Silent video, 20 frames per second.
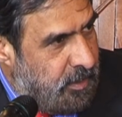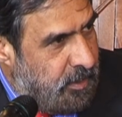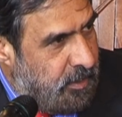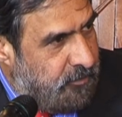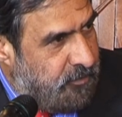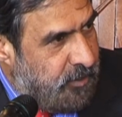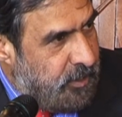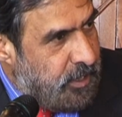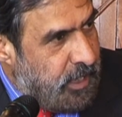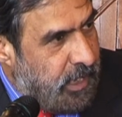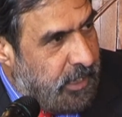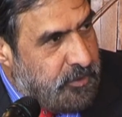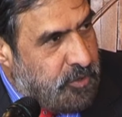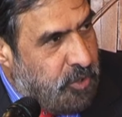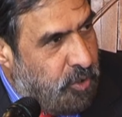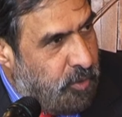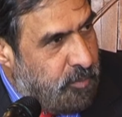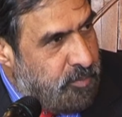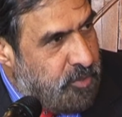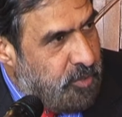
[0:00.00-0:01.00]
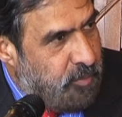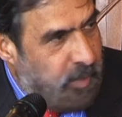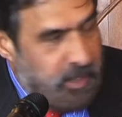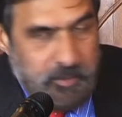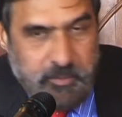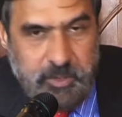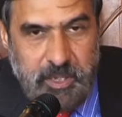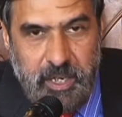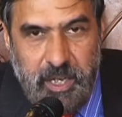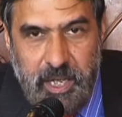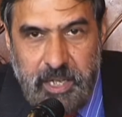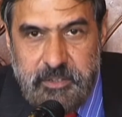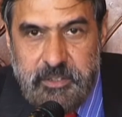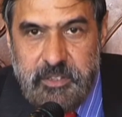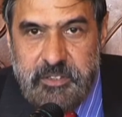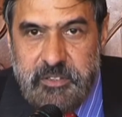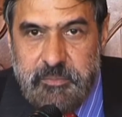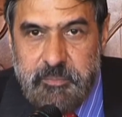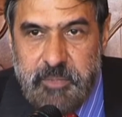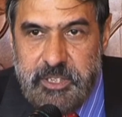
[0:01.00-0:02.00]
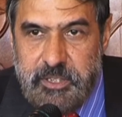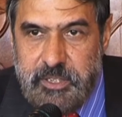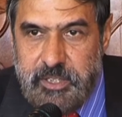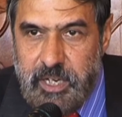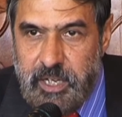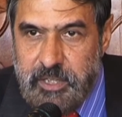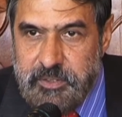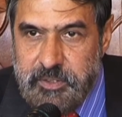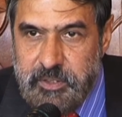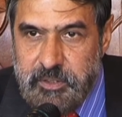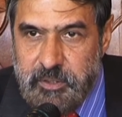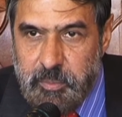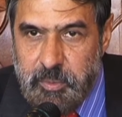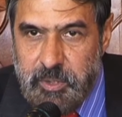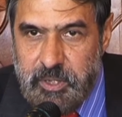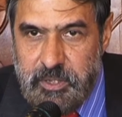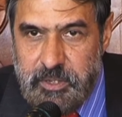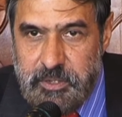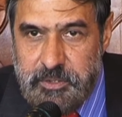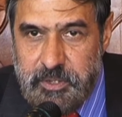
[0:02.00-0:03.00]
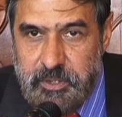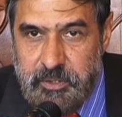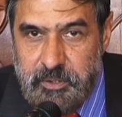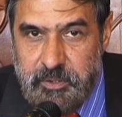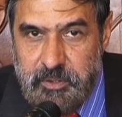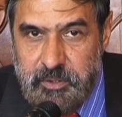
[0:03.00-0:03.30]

If India is home to one of the largest middle class in the world,